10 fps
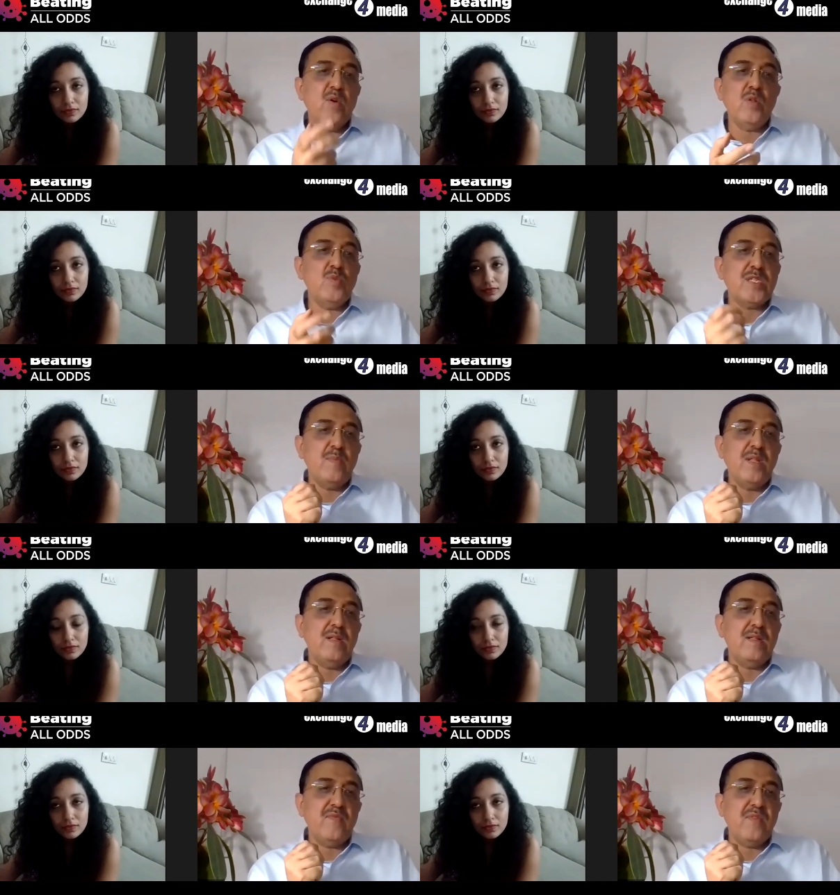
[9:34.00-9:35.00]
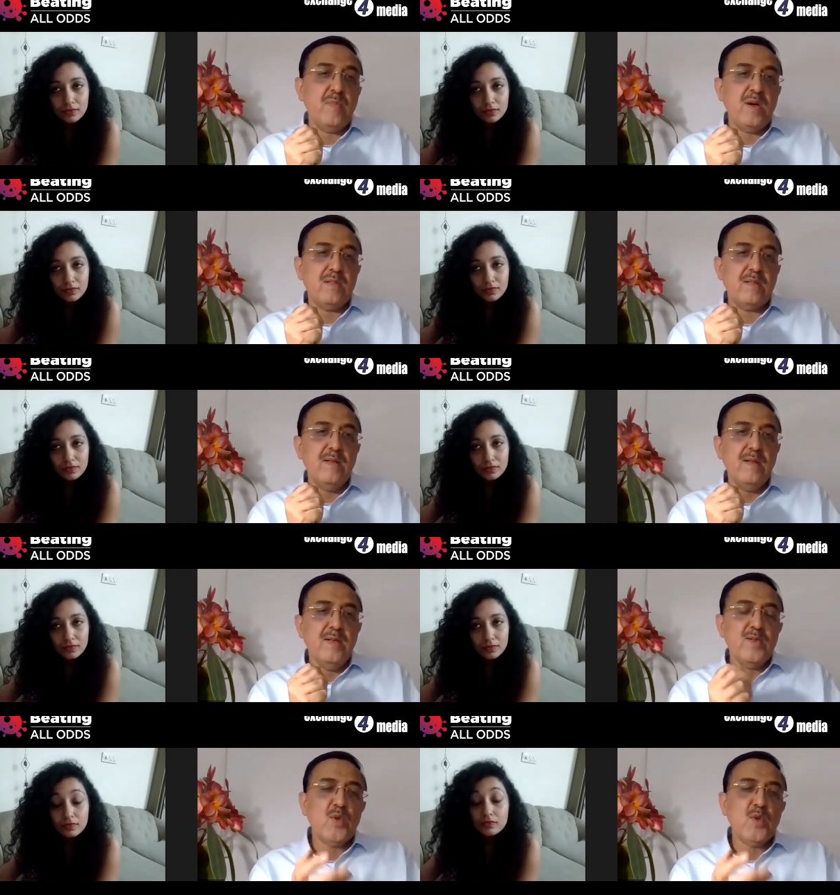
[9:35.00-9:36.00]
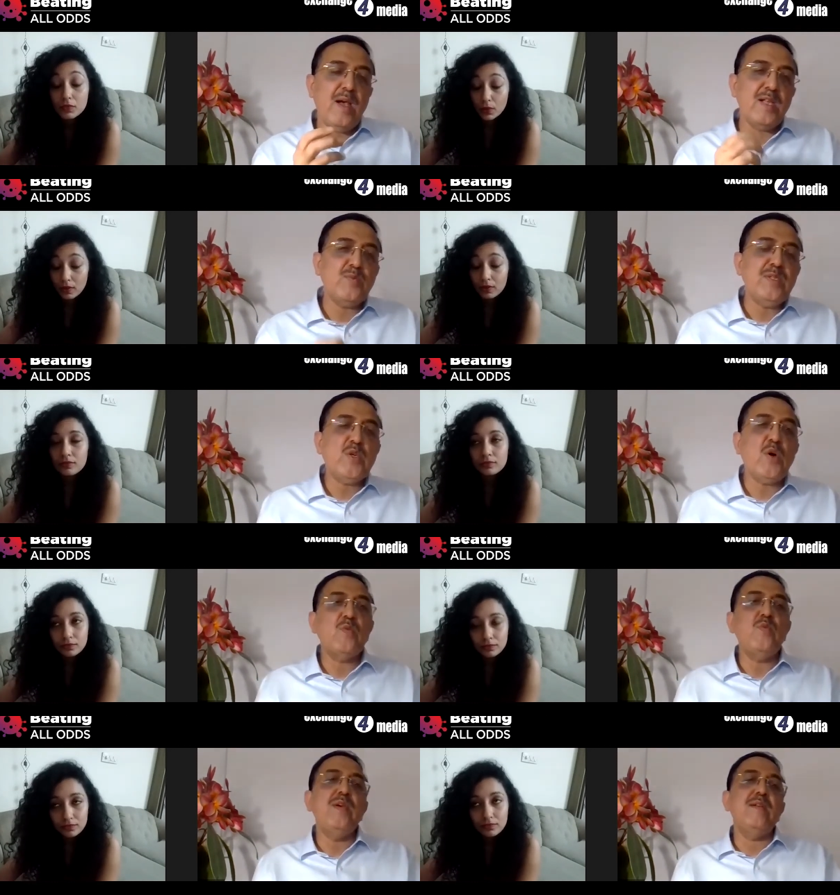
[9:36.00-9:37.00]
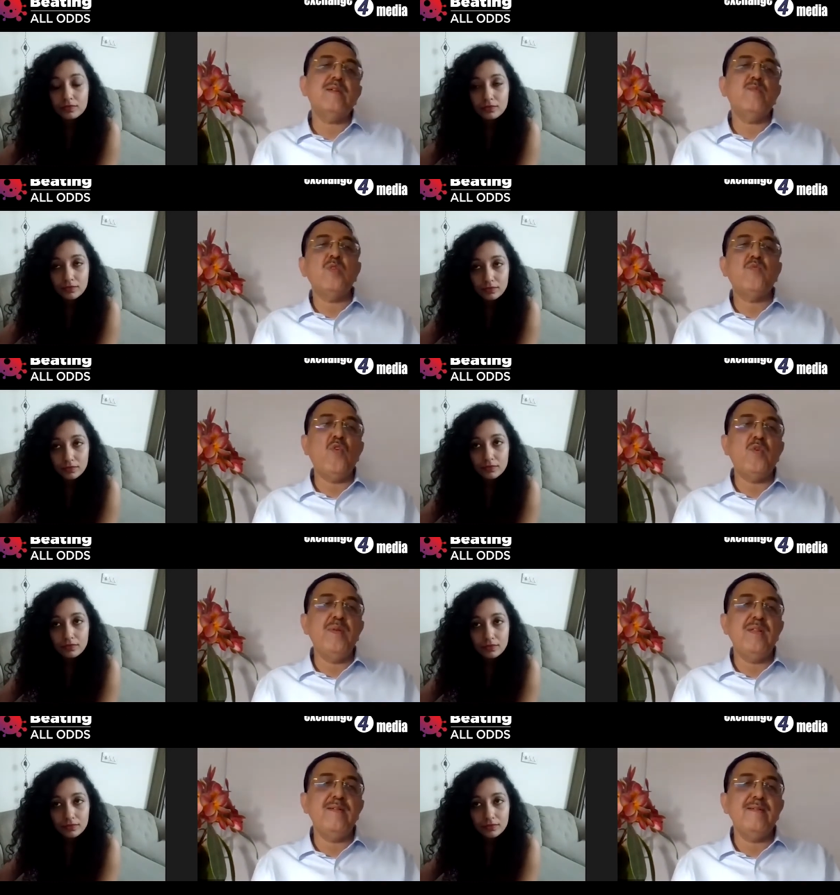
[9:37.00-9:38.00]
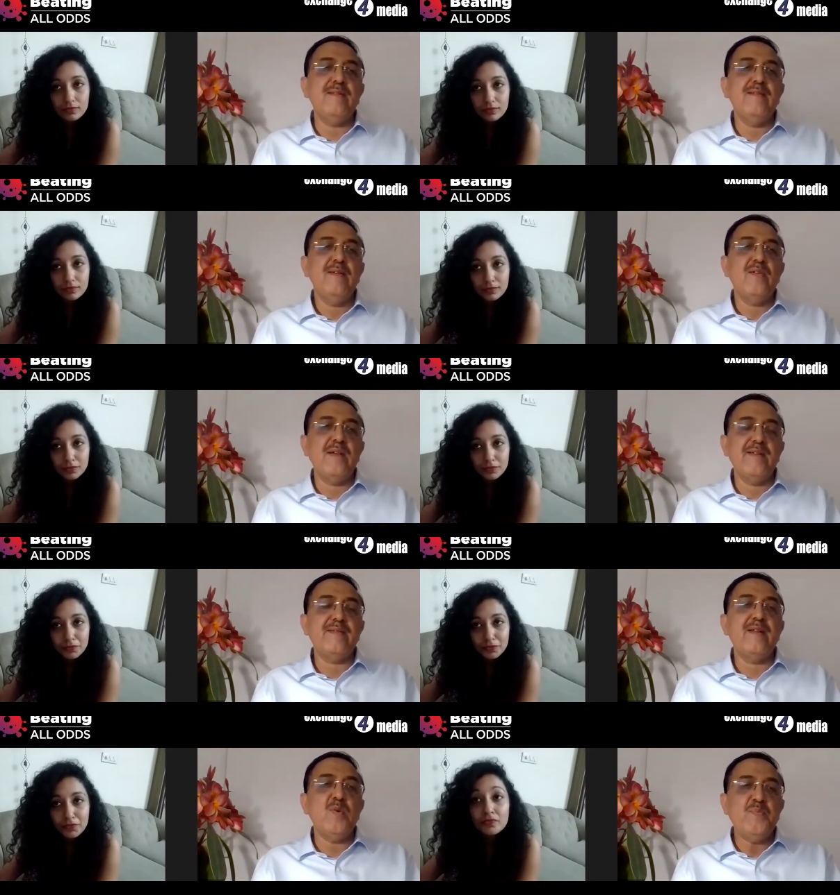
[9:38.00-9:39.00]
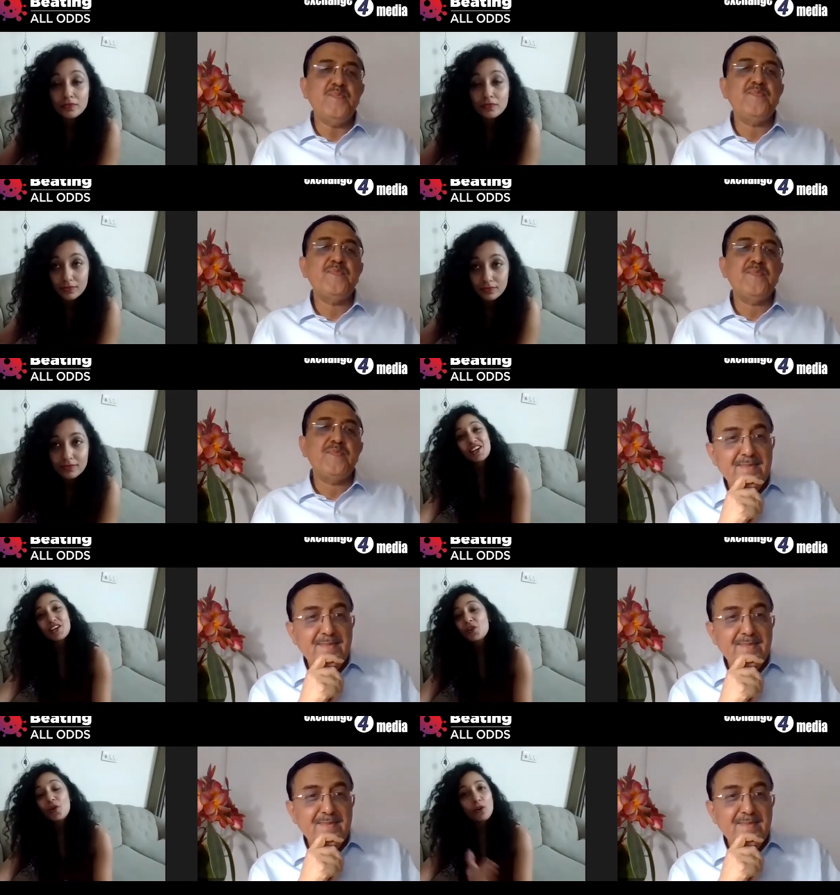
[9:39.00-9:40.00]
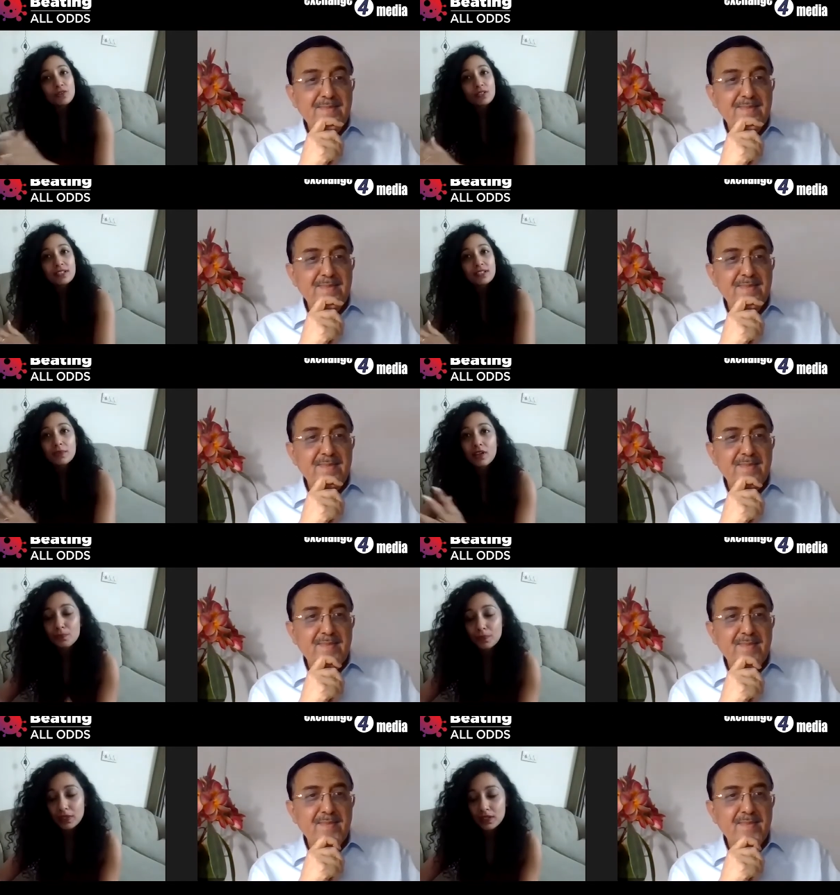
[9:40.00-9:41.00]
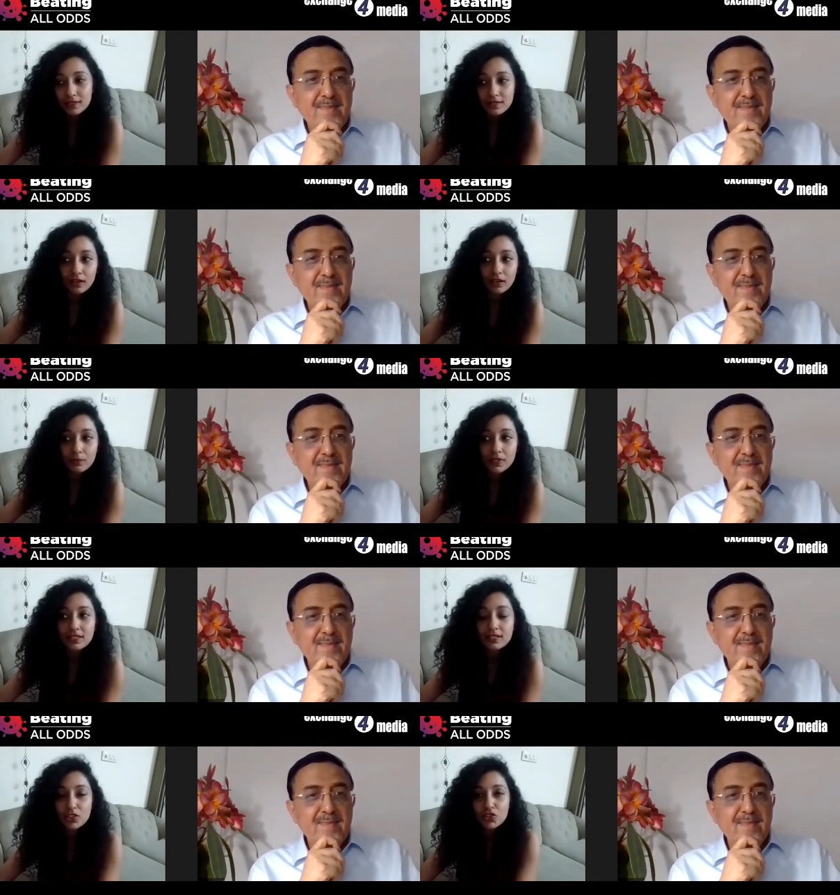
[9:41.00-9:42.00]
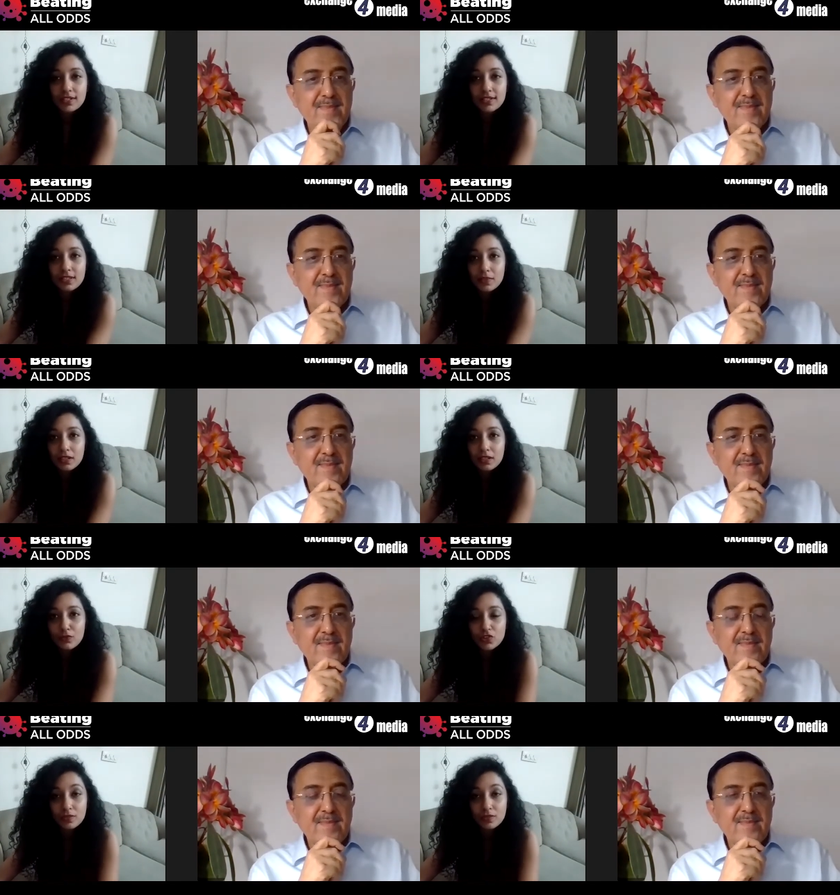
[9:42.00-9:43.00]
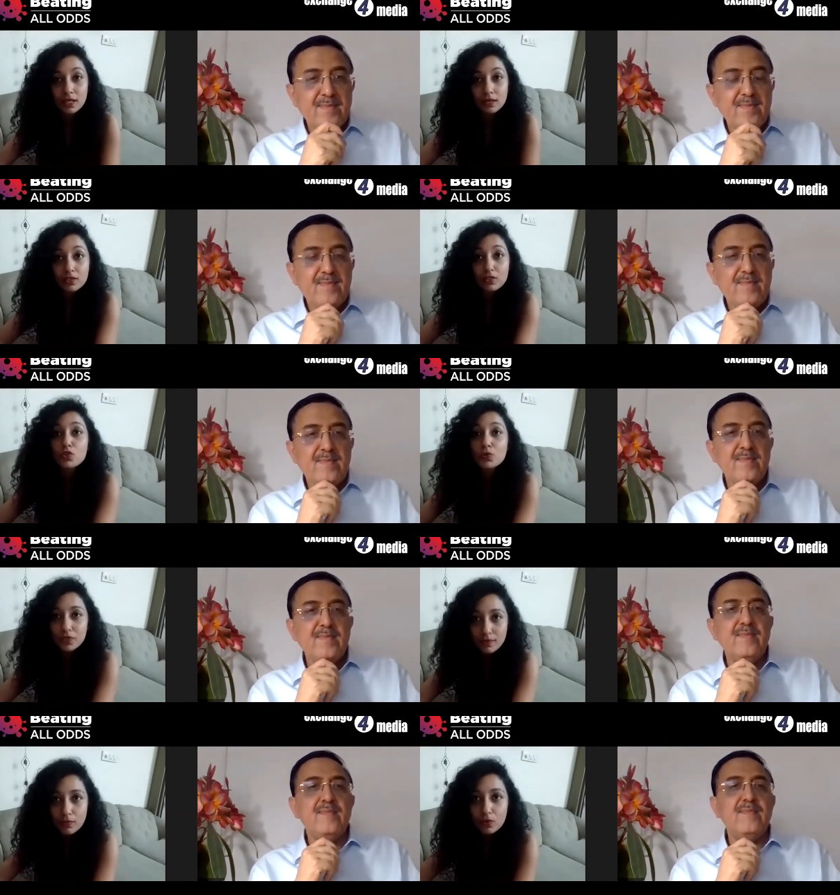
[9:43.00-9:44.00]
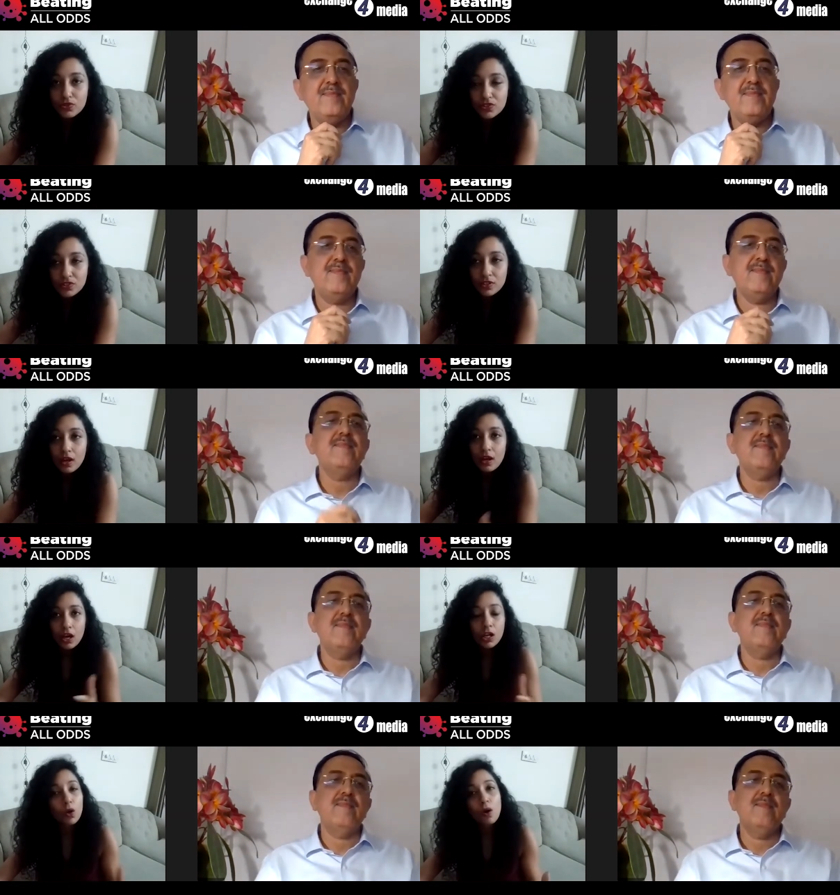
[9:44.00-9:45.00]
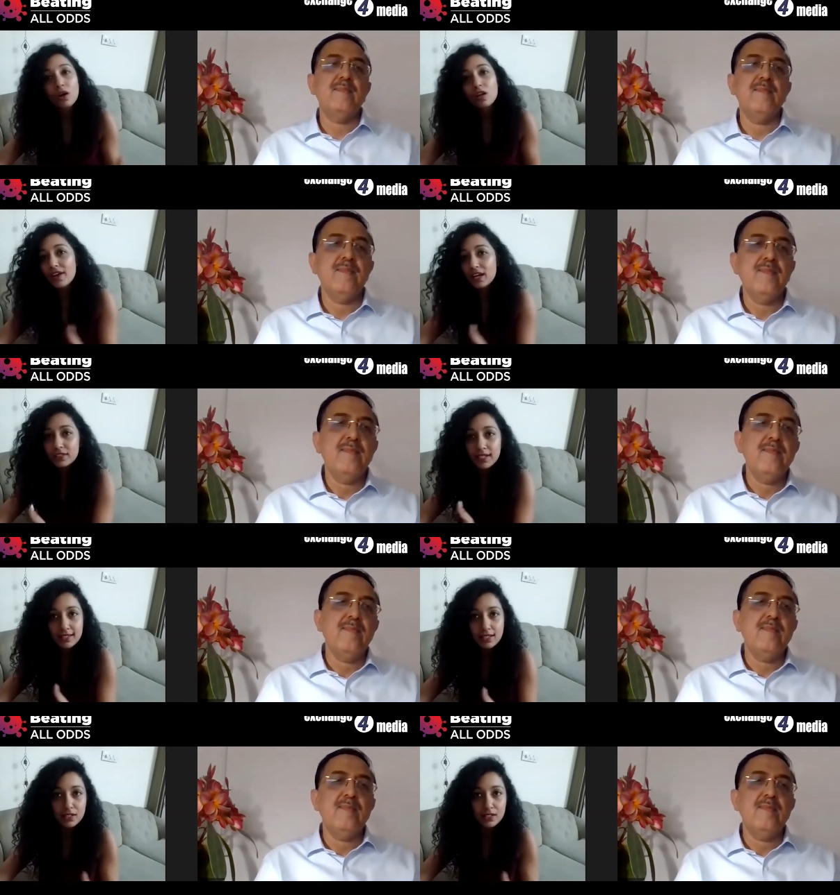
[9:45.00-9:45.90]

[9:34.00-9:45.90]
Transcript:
Speaker 1: almost a million every month. So as we talk, we are at about 4 million right now.
Speaker 2: Also, tell me now, because, uh, because digital is a medium which is being consumed the most, a lot of advertisers have